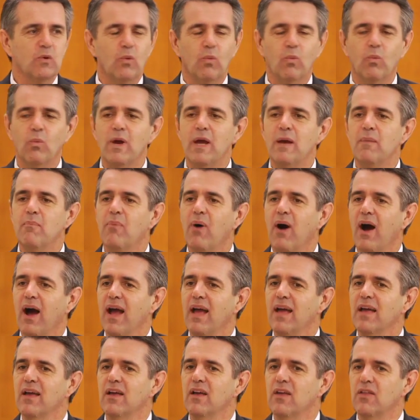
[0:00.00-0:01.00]

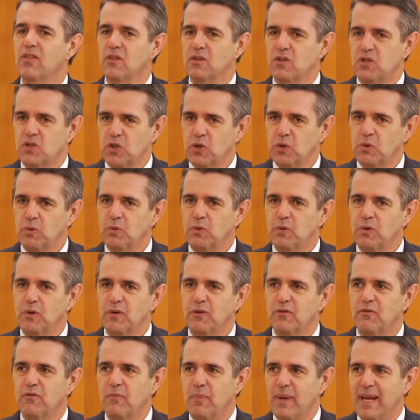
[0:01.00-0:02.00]
whereby the children
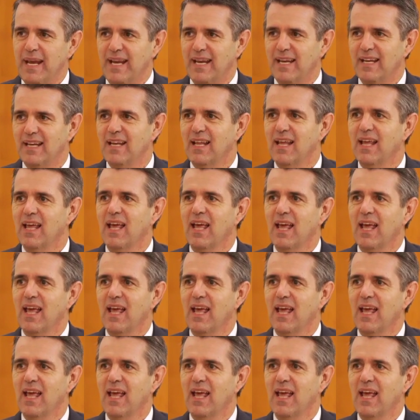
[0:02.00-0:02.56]
of men